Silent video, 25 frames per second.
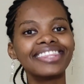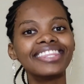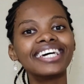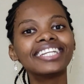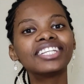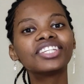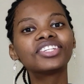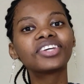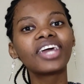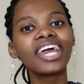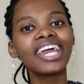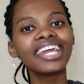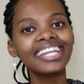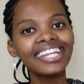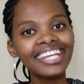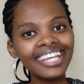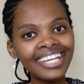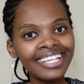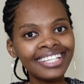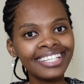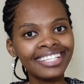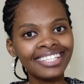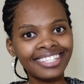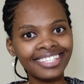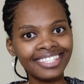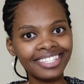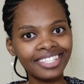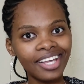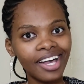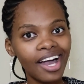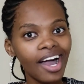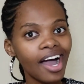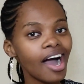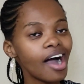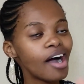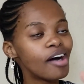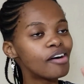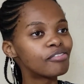the
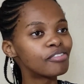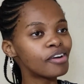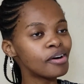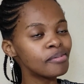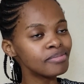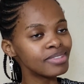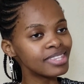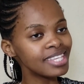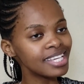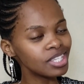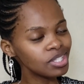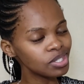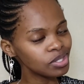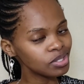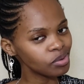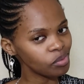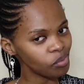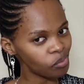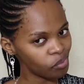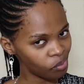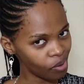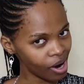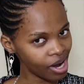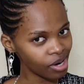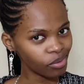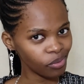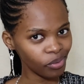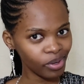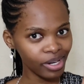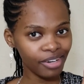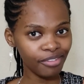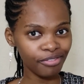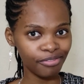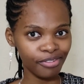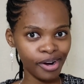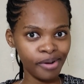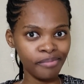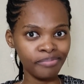trainees from this one
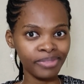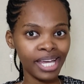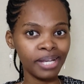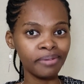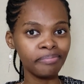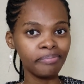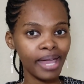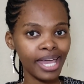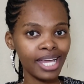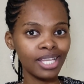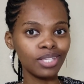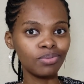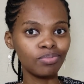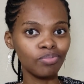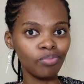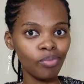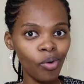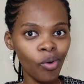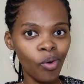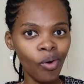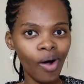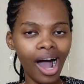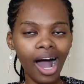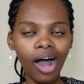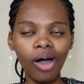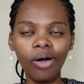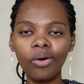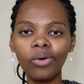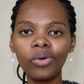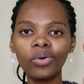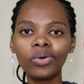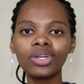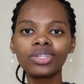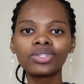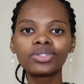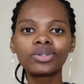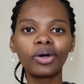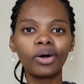audit firm that pays more are
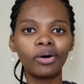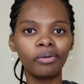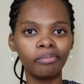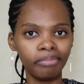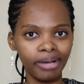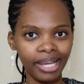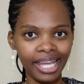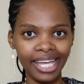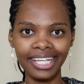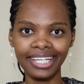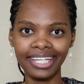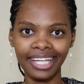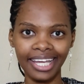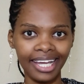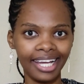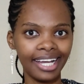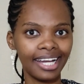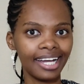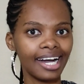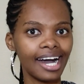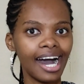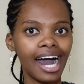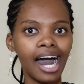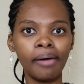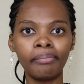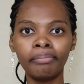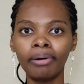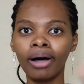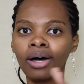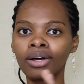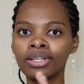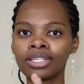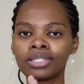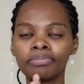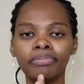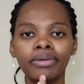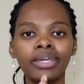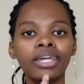always complaining
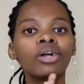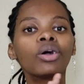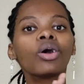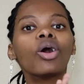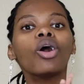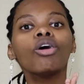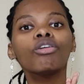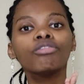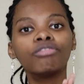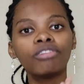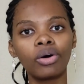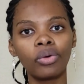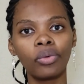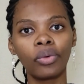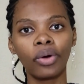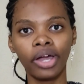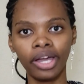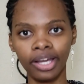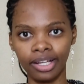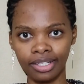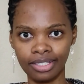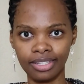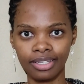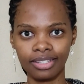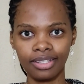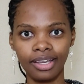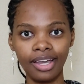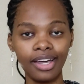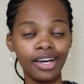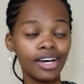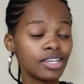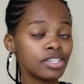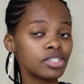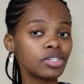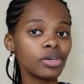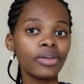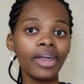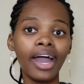about being overworked.
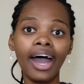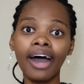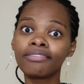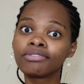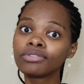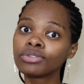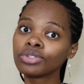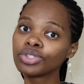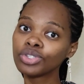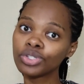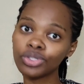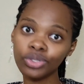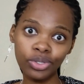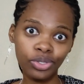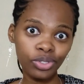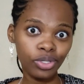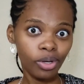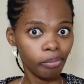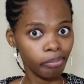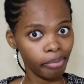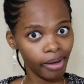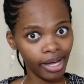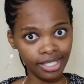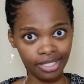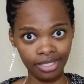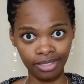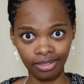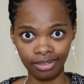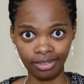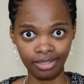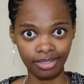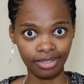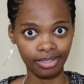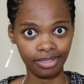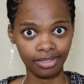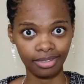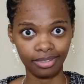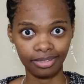So you have to choose your
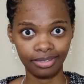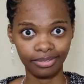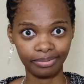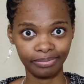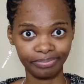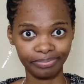battles.